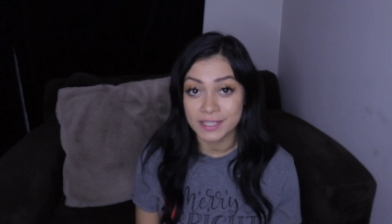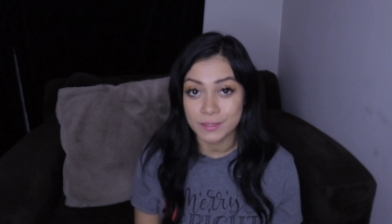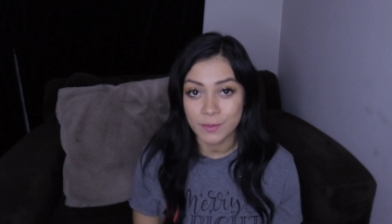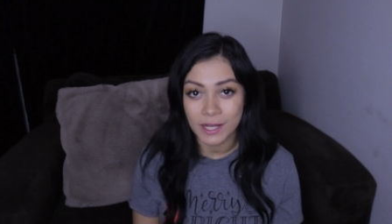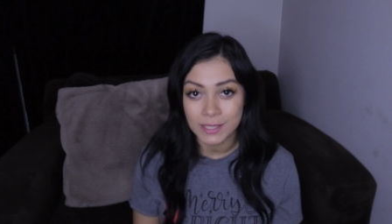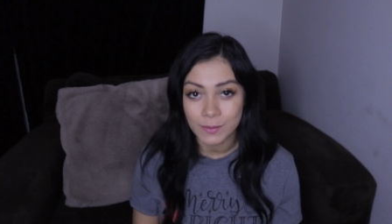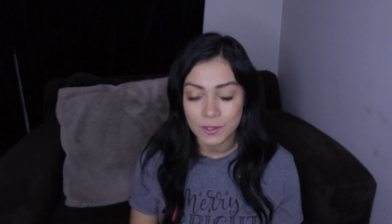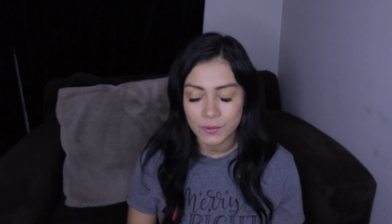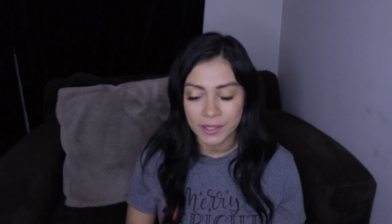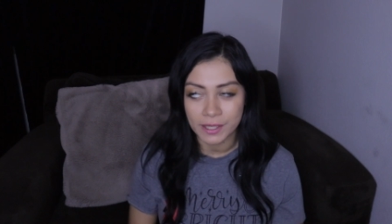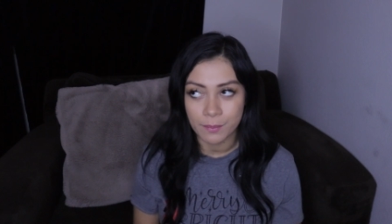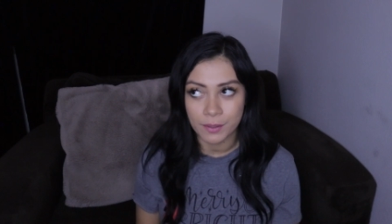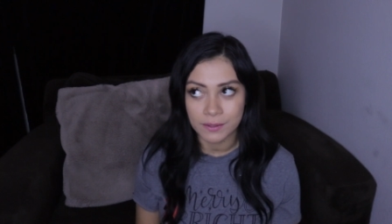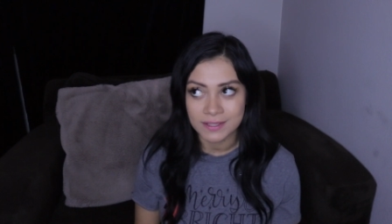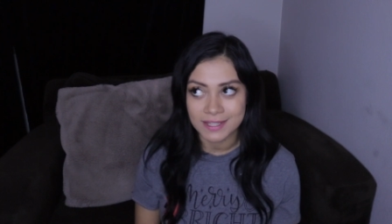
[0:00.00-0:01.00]
as possible so I
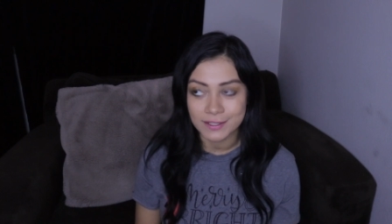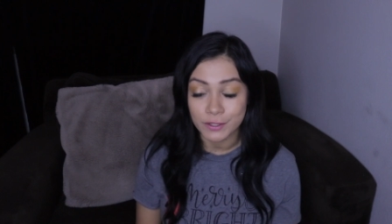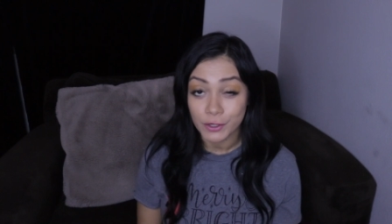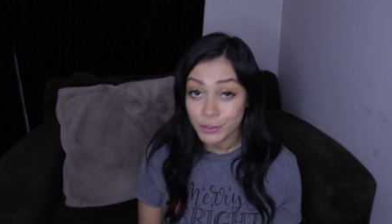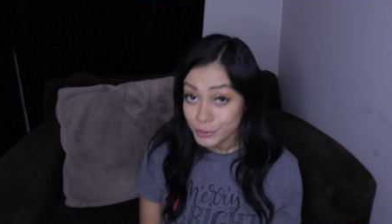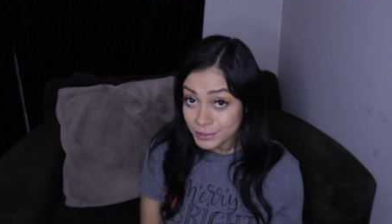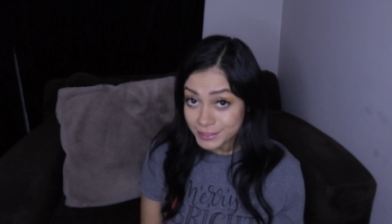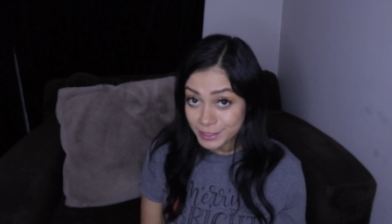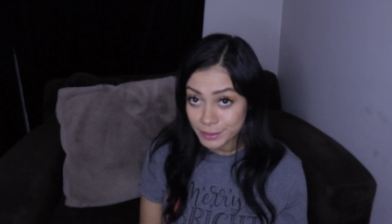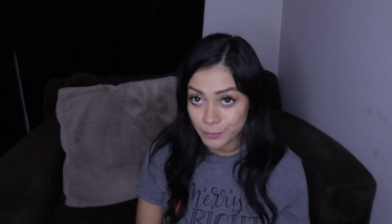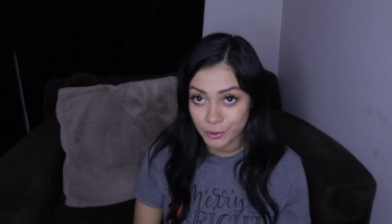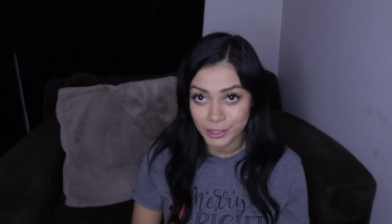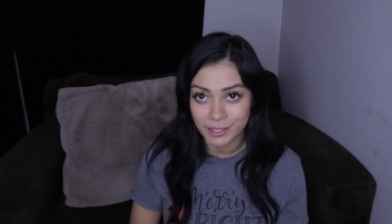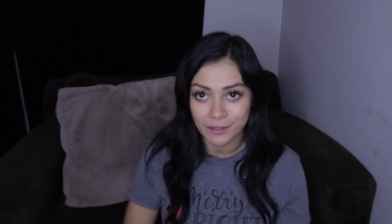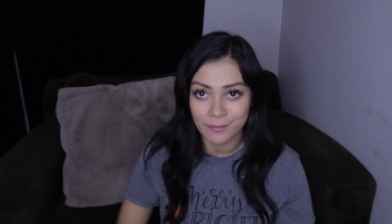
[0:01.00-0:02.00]
can post this early in the
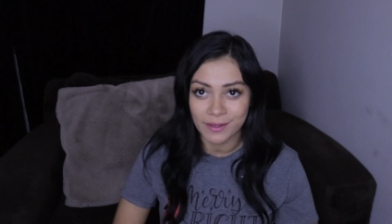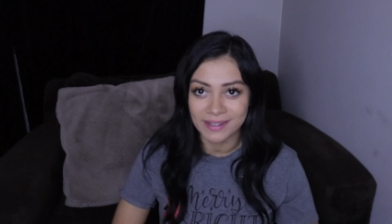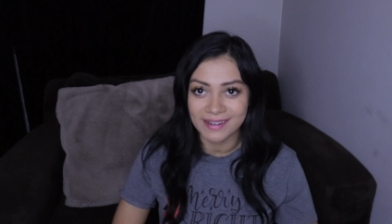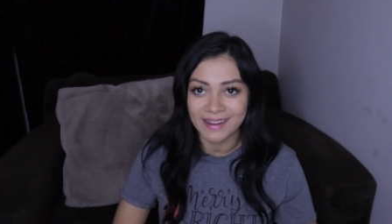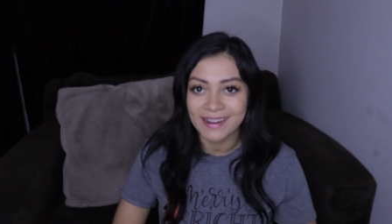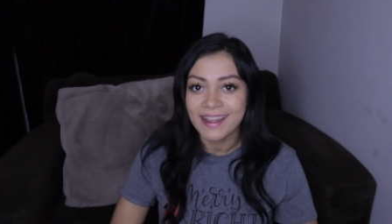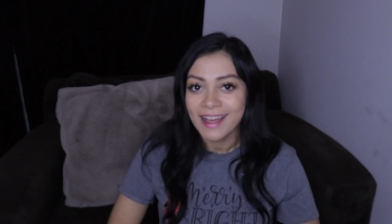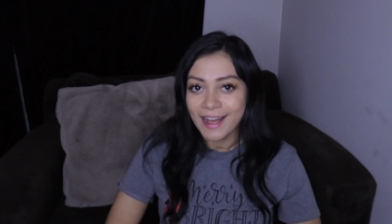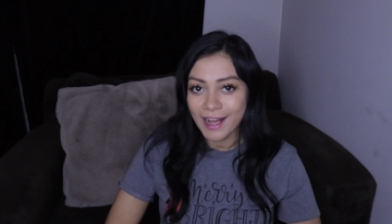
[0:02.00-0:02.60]
morning on Monday,